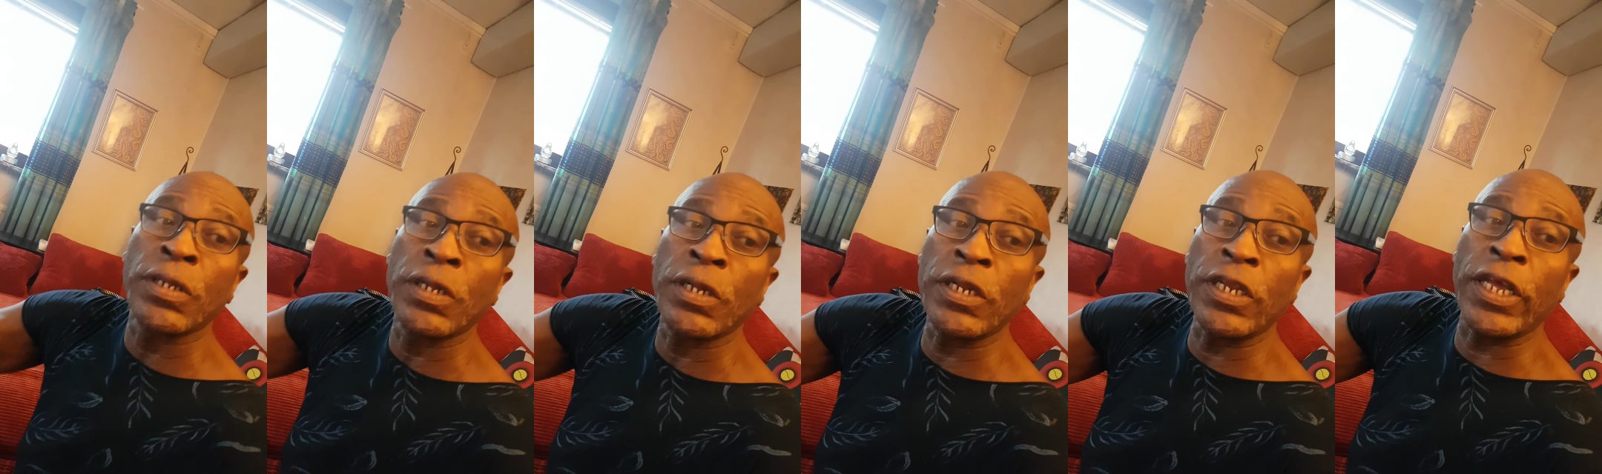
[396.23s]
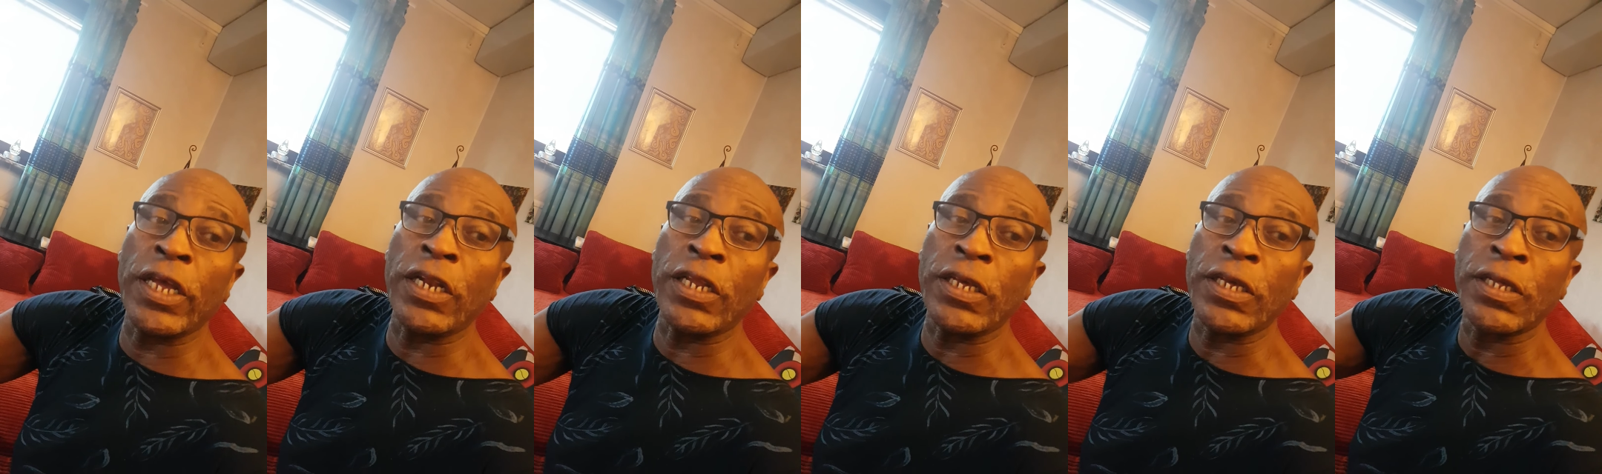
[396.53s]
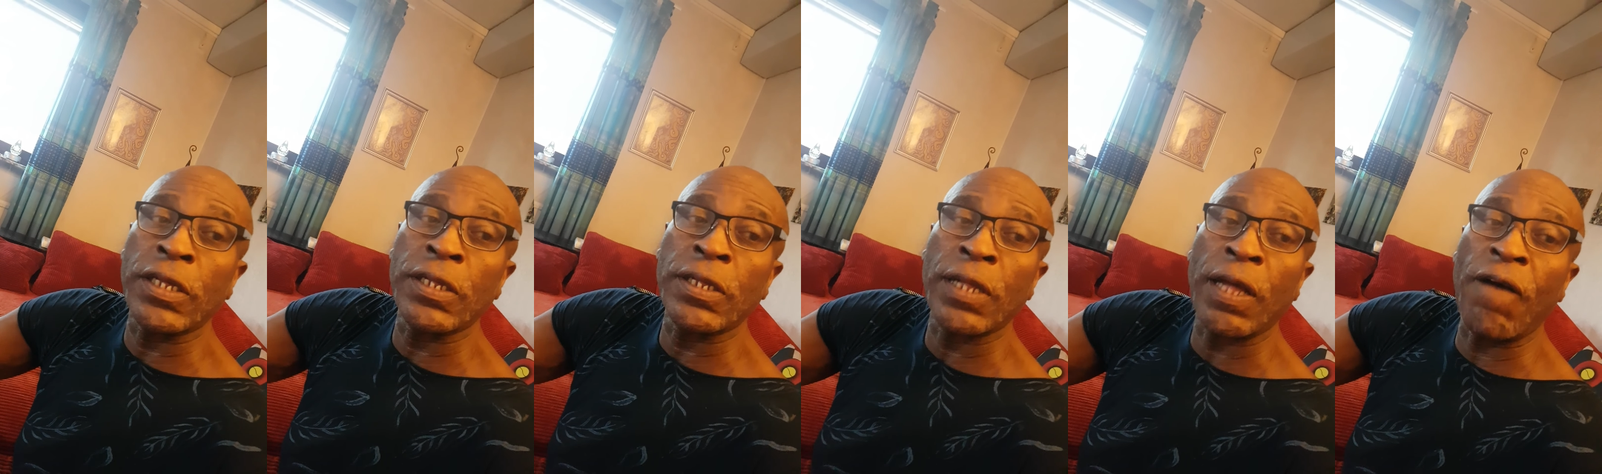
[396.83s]
Nelly
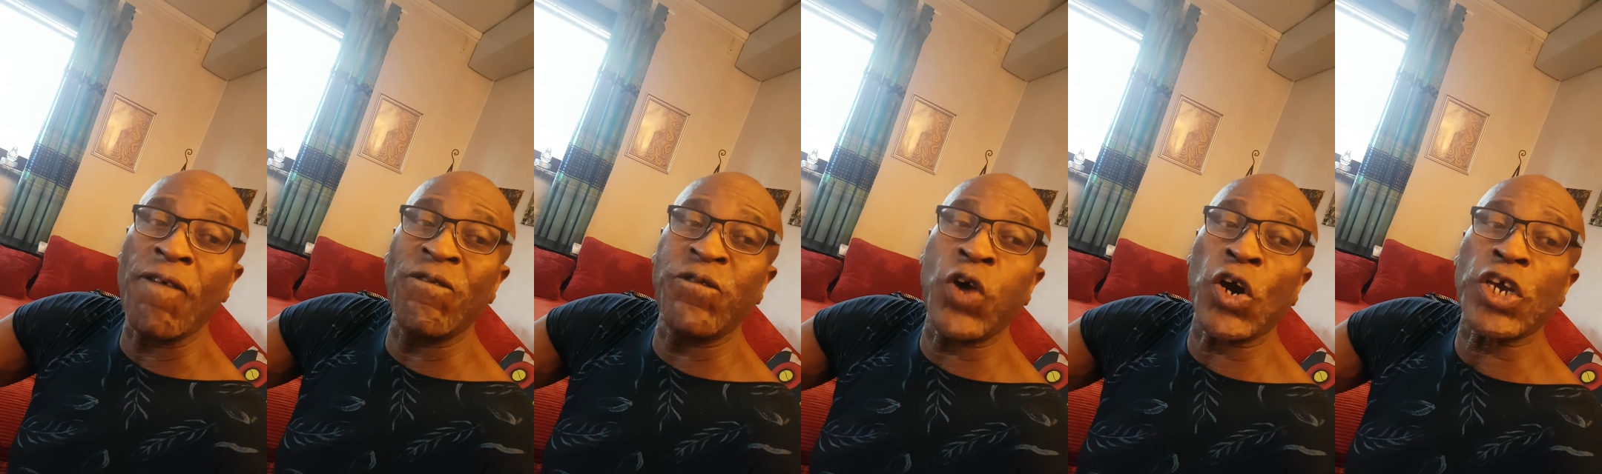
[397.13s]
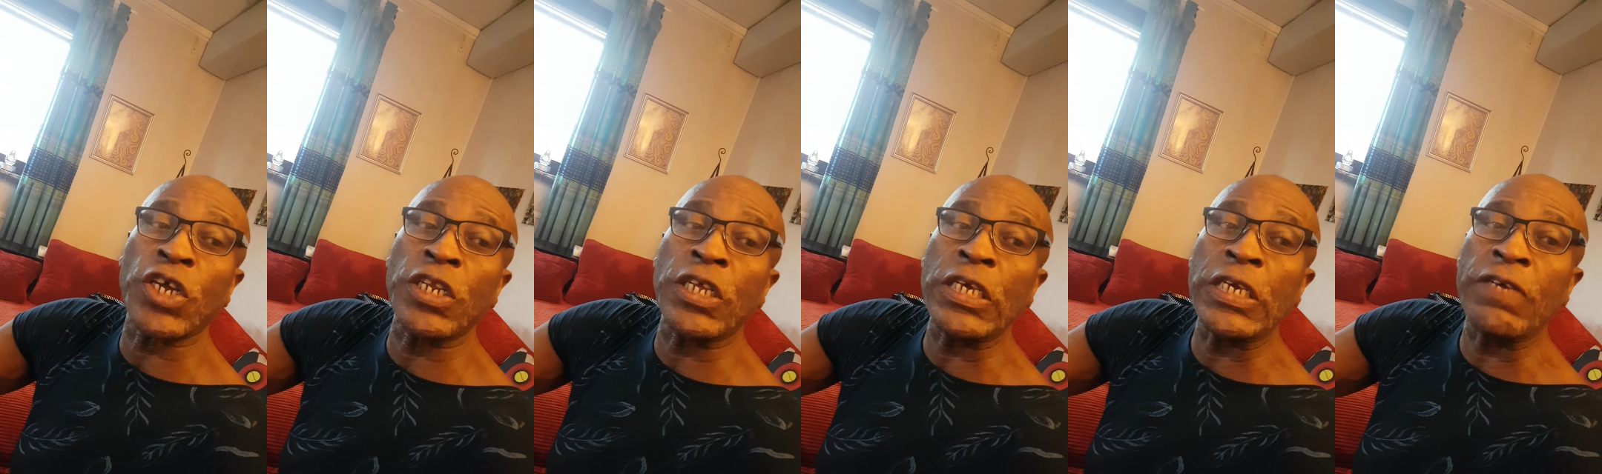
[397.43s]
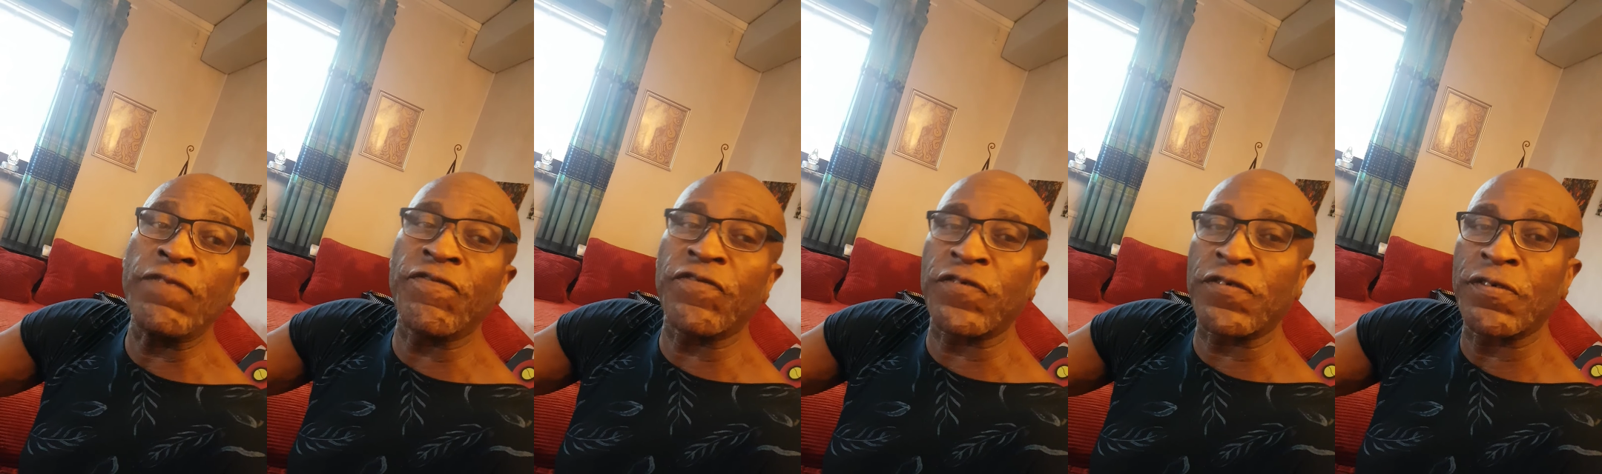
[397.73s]
and fucking
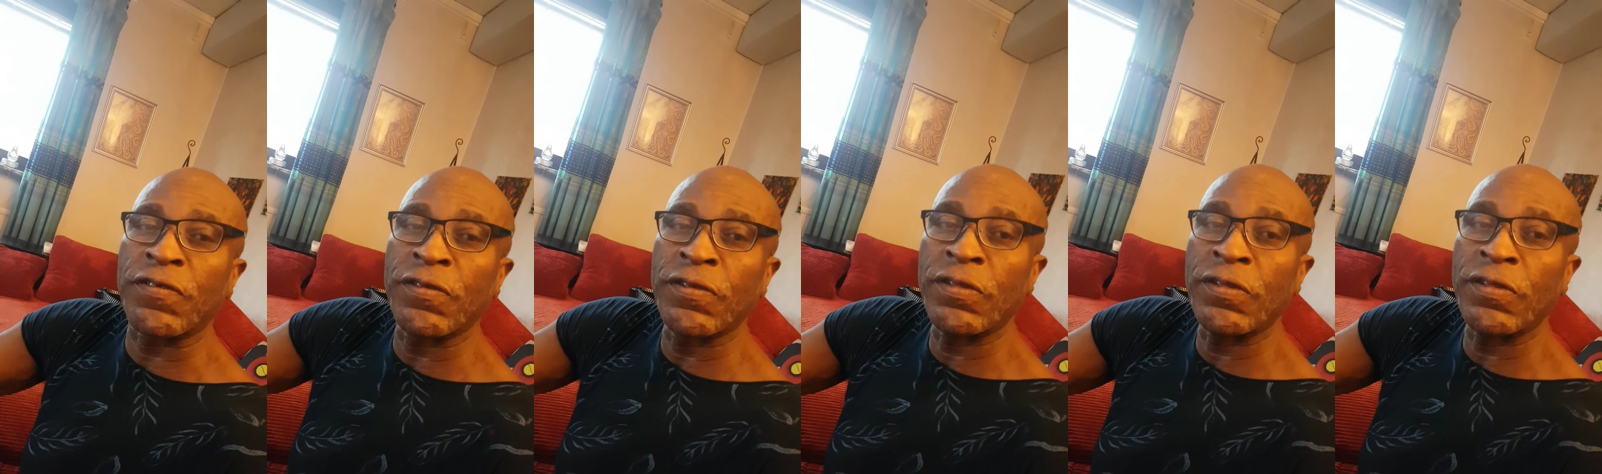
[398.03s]
Eve.